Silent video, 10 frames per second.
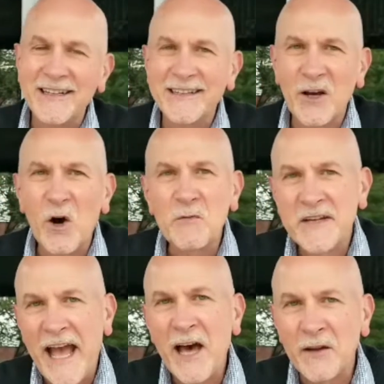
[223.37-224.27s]
the
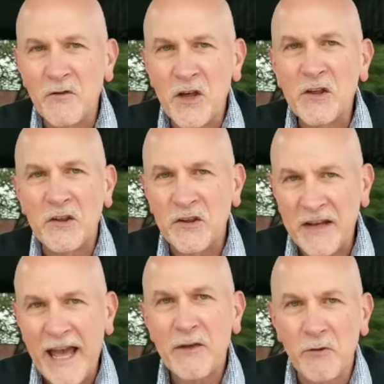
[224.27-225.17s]
hometown of Jesus,
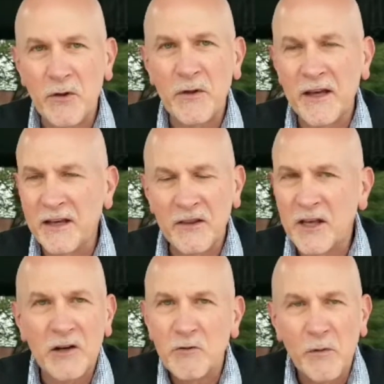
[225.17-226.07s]
Nazareth, the
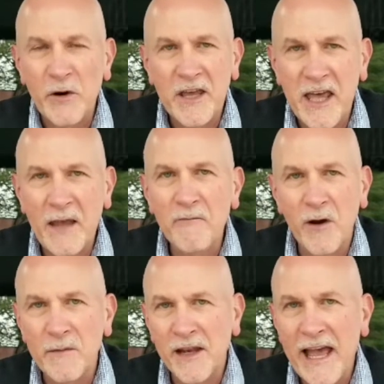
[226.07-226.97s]
country where he came
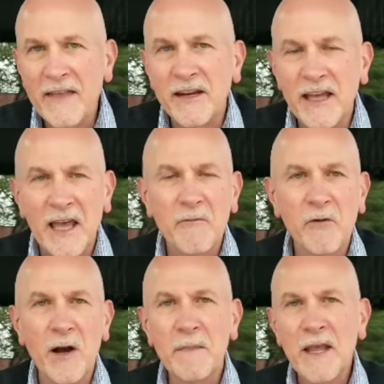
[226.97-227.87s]
from, the land that he came
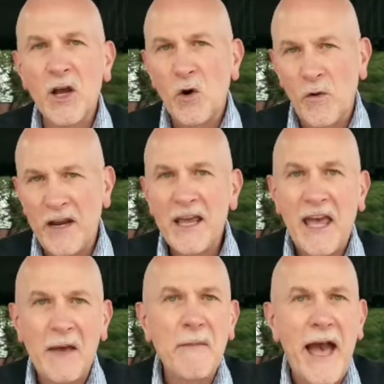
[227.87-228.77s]
from, when he
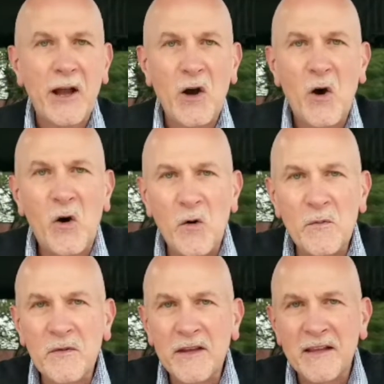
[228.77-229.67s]
came back
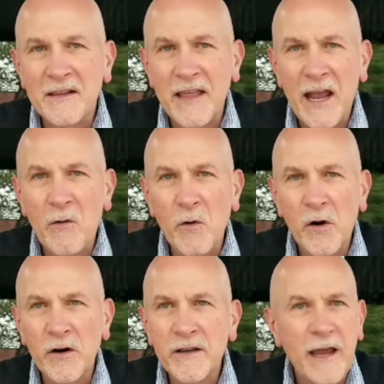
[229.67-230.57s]
home, they
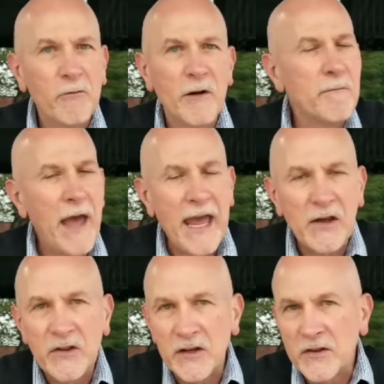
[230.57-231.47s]
were
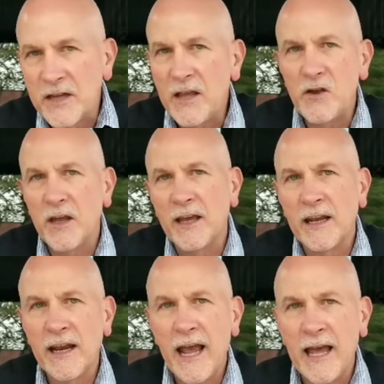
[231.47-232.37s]
amazed at his teaching,
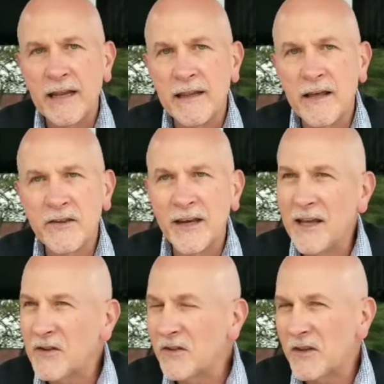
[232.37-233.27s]
and they said,
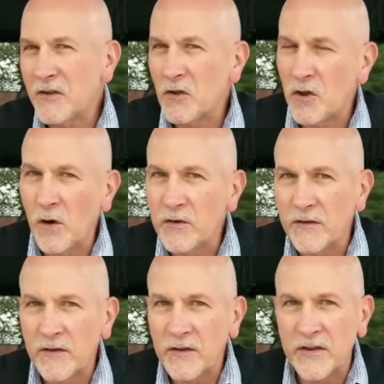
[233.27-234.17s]
"Isn't this
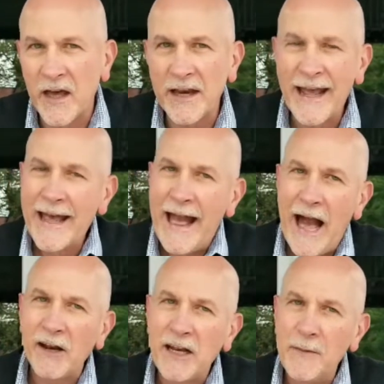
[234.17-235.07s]
Joseph's son? How
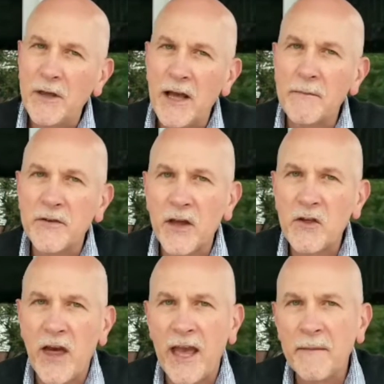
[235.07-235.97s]
did he become such
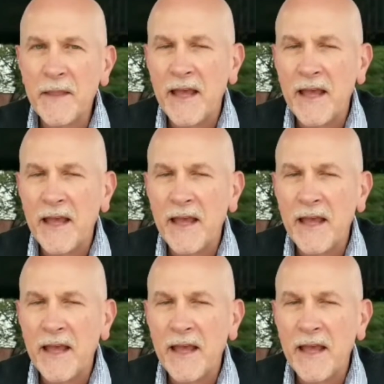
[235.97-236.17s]
a